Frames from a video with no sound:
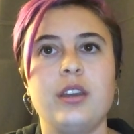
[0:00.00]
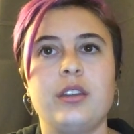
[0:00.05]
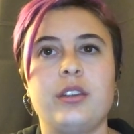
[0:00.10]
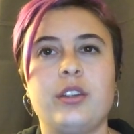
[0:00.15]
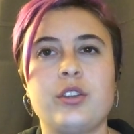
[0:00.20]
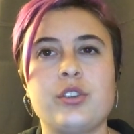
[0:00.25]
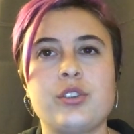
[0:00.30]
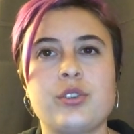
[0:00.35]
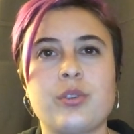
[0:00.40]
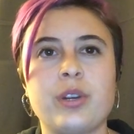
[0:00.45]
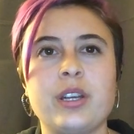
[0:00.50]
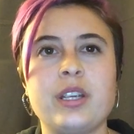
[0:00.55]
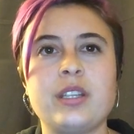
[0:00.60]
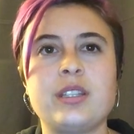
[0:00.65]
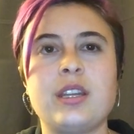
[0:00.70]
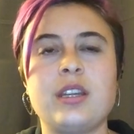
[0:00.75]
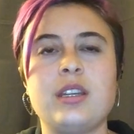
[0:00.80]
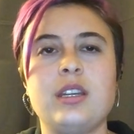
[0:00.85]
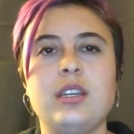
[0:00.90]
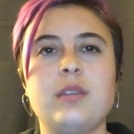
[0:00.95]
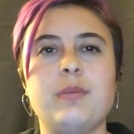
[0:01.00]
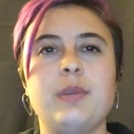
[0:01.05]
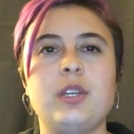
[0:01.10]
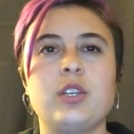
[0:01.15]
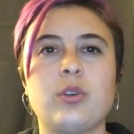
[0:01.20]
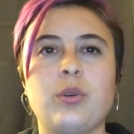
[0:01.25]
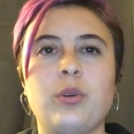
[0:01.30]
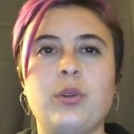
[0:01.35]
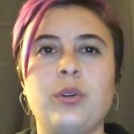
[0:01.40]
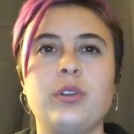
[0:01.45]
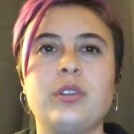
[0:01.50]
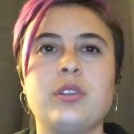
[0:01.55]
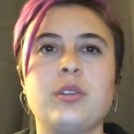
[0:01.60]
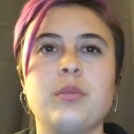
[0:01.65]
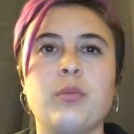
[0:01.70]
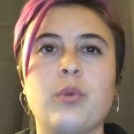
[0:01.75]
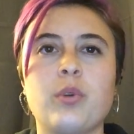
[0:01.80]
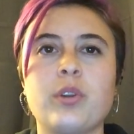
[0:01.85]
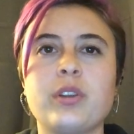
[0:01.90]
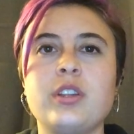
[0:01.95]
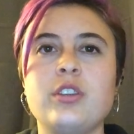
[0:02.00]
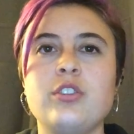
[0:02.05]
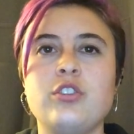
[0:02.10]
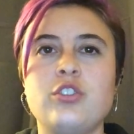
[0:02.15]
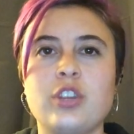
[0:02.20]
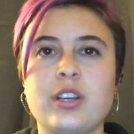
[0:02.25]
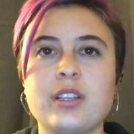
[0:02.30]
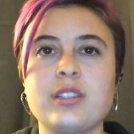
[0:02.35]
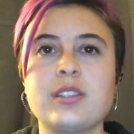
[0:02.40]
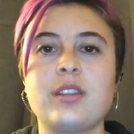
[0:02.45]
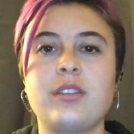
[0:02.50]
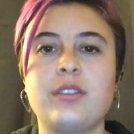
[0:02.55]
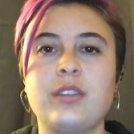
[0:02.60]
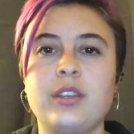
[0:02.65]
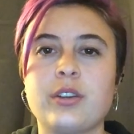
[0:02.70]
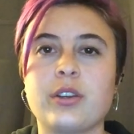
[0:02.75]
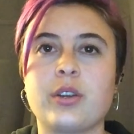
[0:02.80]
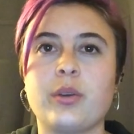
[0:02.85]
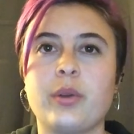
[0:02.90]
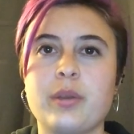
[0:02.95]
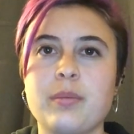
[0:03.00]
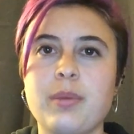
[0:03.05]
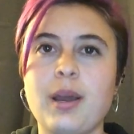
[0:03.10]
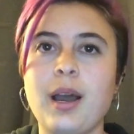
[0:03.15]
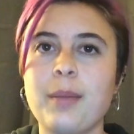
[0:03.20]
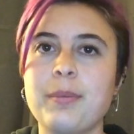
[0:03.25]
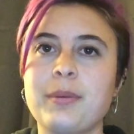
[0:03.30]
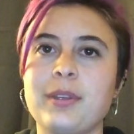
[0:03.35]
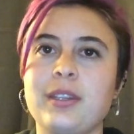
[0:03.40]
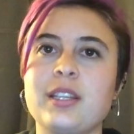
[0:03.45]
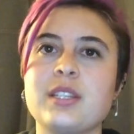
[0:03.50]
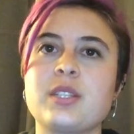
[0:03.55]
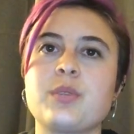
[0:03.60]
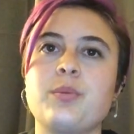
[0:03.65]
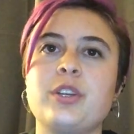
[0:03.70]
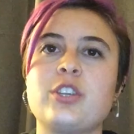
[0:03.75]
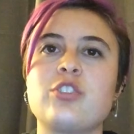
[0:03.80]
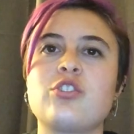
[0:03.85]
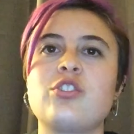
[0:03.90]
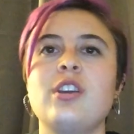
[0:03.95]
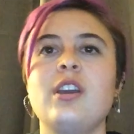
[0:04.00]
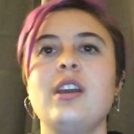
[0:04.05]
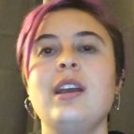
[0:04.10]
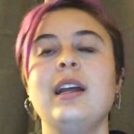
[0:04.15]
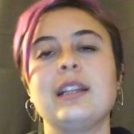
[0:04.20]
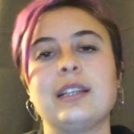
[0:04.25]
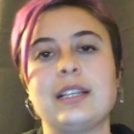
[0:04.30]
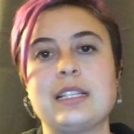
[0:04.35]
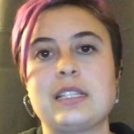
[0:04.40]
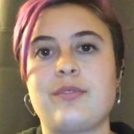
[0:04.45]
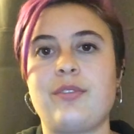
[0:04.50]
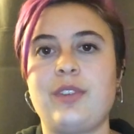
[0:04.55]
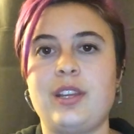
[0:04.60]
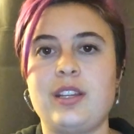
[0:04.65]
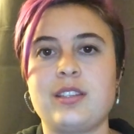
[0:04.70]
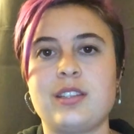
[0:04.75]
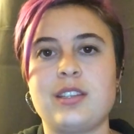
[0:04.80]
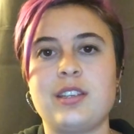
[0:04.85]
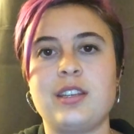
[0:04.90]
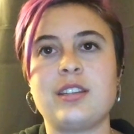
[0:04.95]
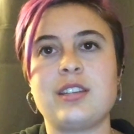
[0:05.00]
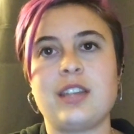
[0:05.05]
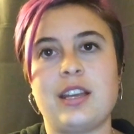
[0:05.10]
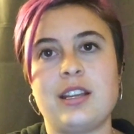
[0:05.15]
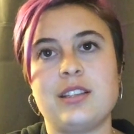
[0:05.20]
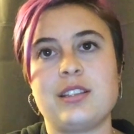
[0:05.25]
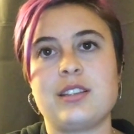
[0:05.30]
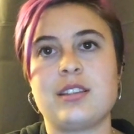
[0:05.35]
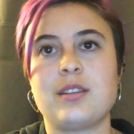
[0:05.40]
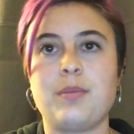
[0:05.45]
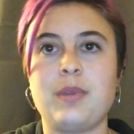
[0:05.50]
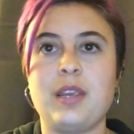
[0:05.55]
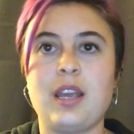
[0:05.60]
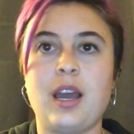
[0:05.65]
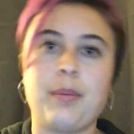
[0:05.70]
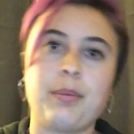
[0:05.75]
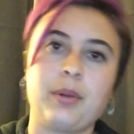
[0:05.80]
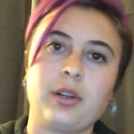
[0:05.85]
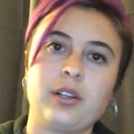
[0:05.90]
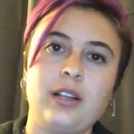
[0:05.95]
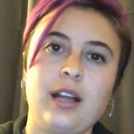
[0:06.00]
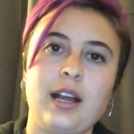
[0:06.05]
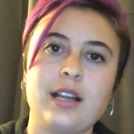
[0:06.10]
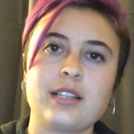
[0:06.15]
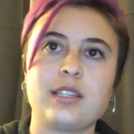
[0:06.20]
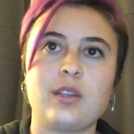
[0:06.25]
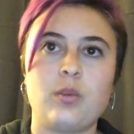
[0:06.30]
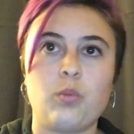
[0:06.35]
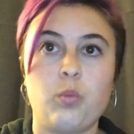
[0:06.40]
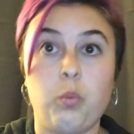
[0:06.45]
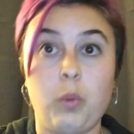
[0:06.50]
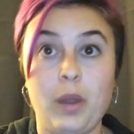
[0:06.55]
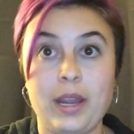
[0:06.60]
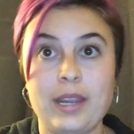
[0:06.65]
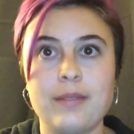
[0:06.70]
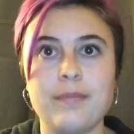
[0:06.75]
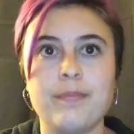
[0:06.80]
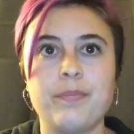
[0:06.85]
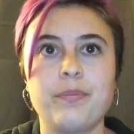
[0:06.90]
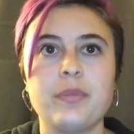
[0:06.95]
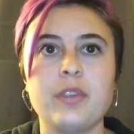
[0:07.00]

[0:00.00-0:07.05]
They're stories that need to be told to more than just the theater-going populace, which, let's face it, tends to be upper class and white.